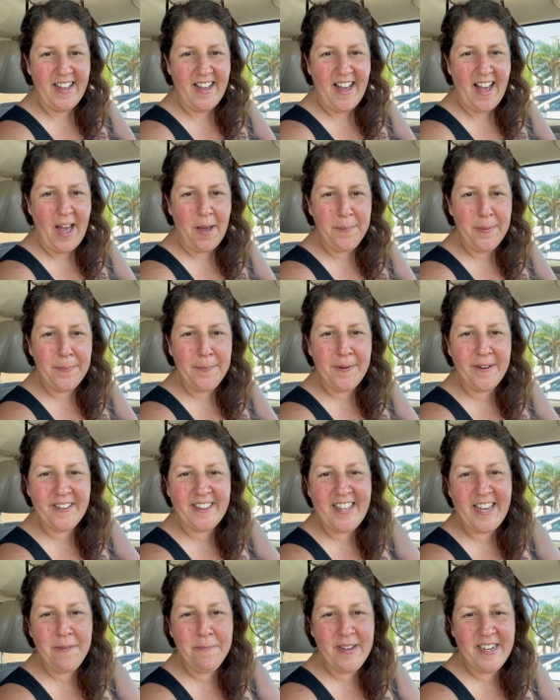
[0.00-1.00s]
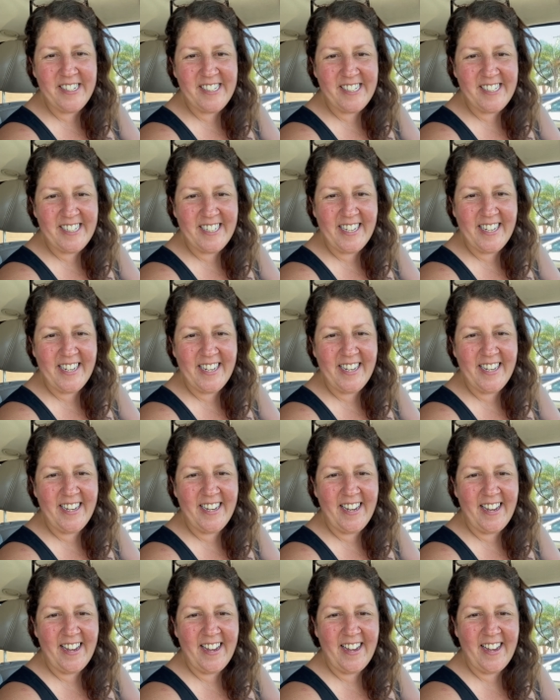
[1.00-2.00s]
Happy birthday,
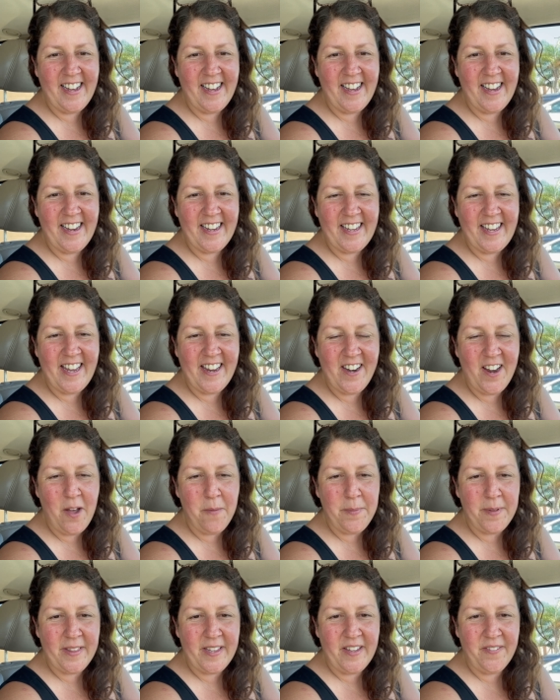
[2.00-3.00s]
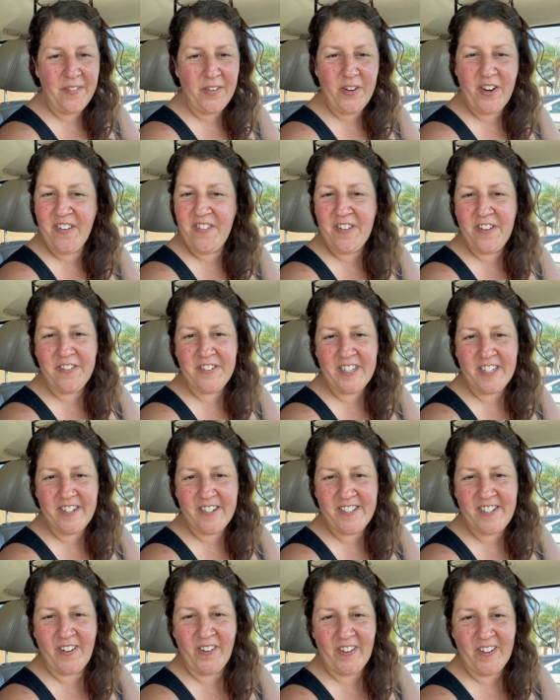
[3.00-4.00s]
Misty. I cannot believe you are 50
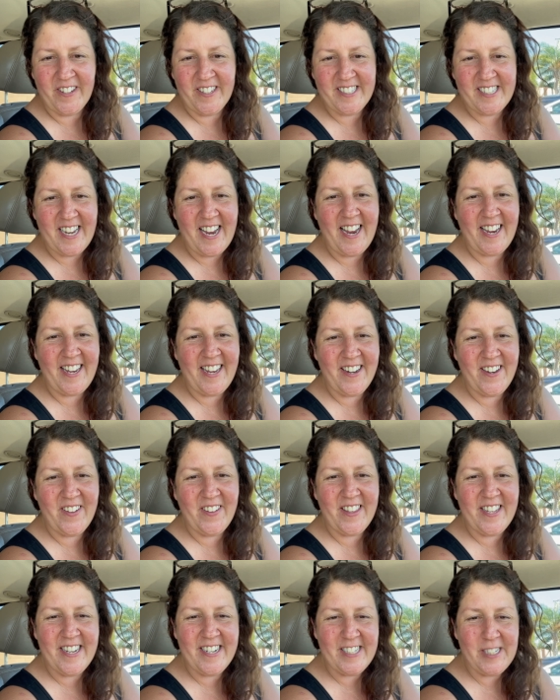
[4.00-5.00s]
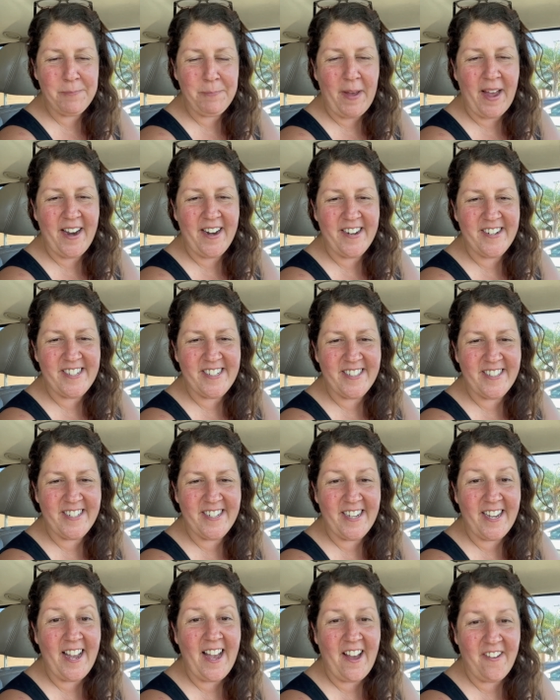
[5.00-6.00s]
years old. I can only aspire to
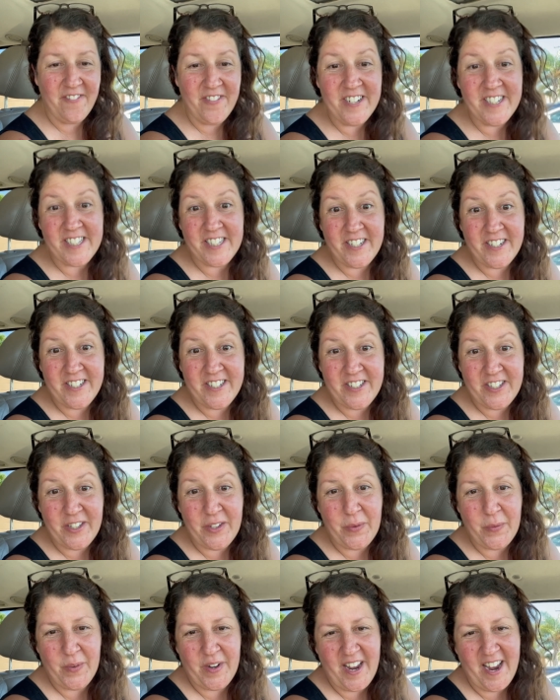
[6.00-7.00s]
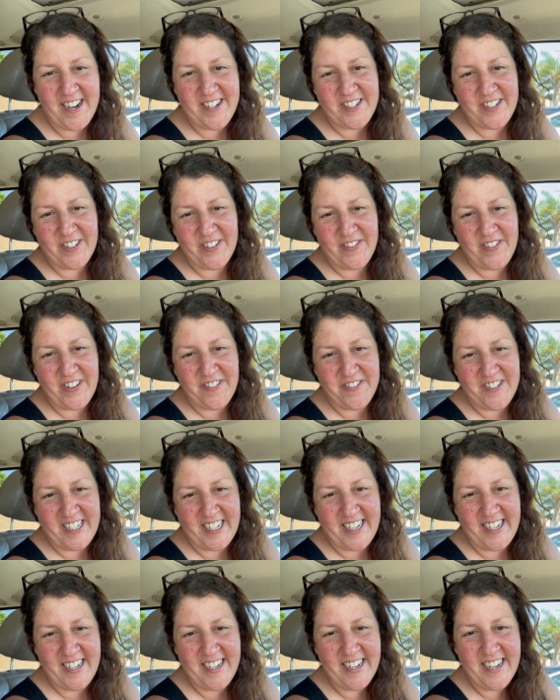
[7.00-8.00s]
look half as good as you when I turn
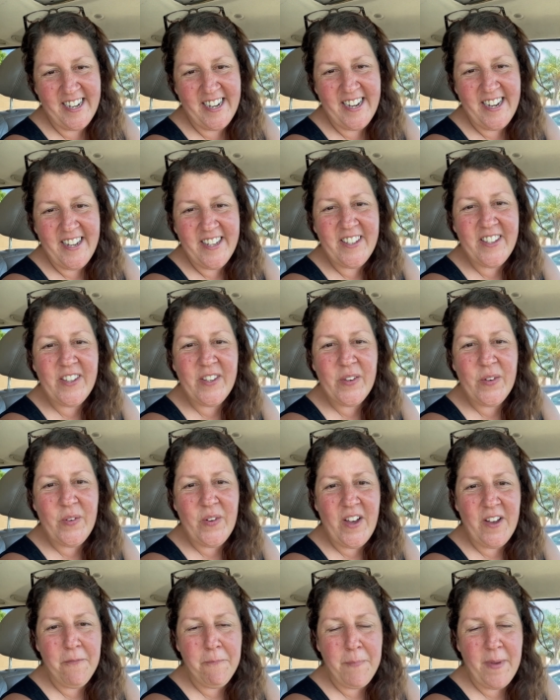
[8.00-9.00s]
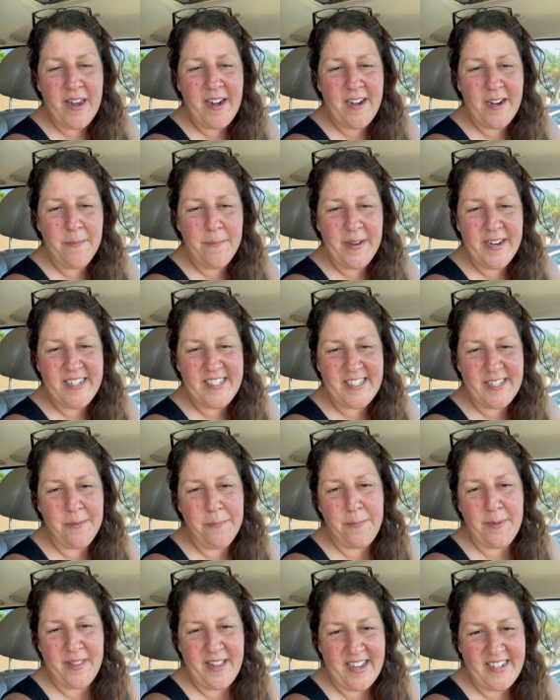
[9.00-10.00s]
50. You have been an amazing
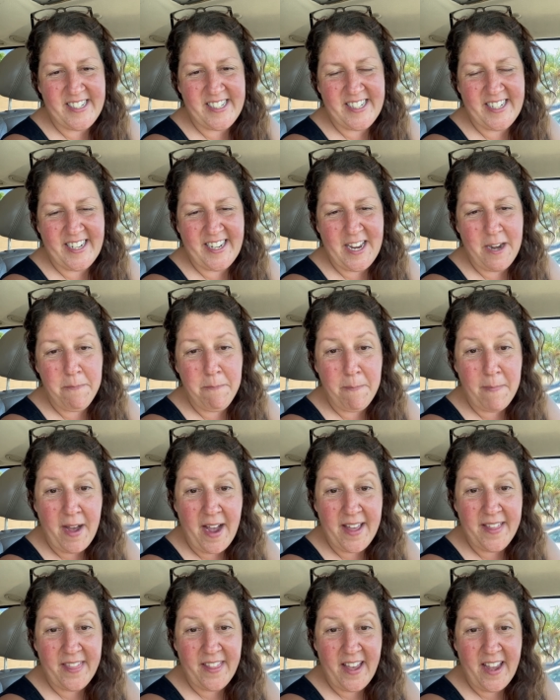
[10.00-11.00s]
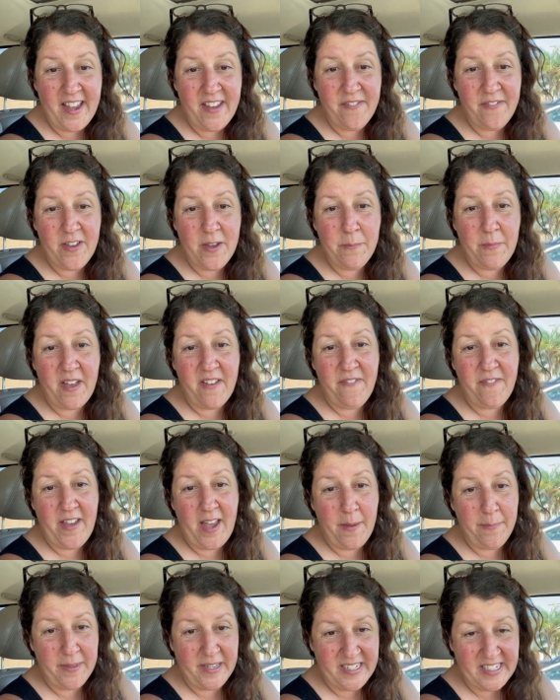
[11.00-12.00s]
blessing in my life, in my
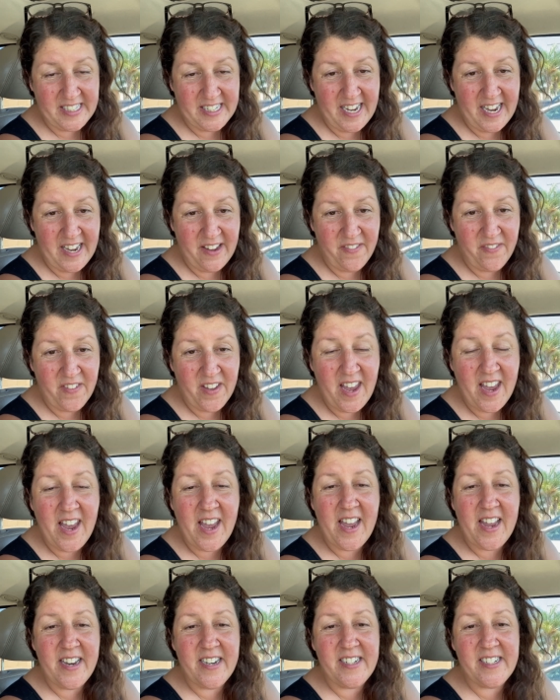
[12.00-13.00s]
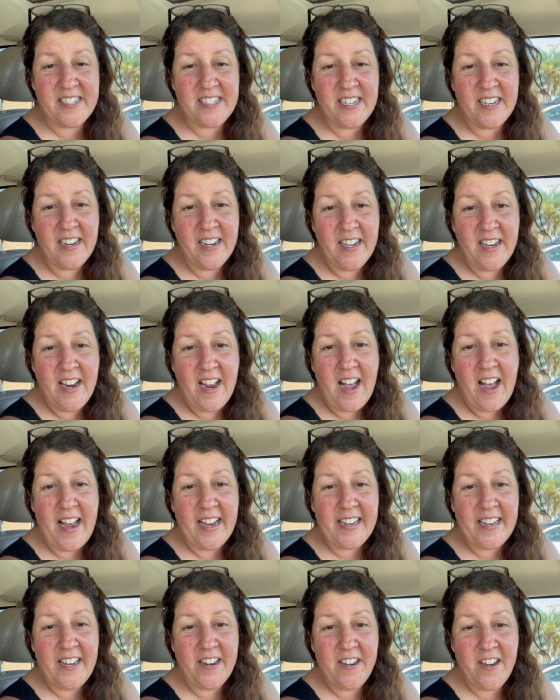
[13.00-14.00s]
family's life, and I
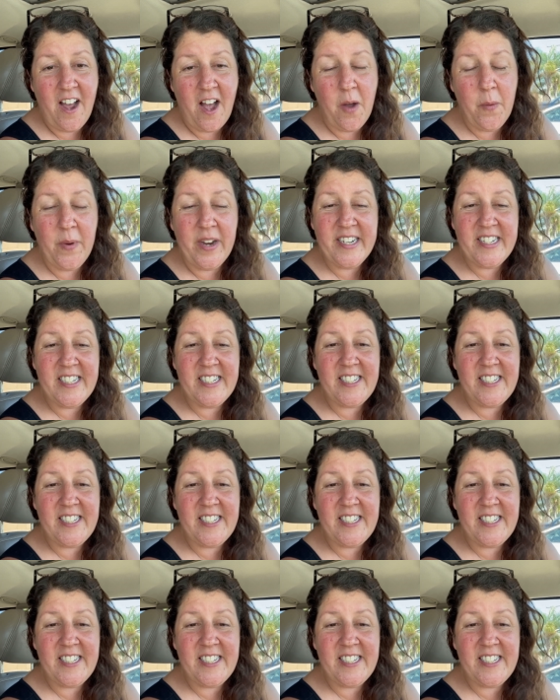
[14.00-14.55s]
cannot wait to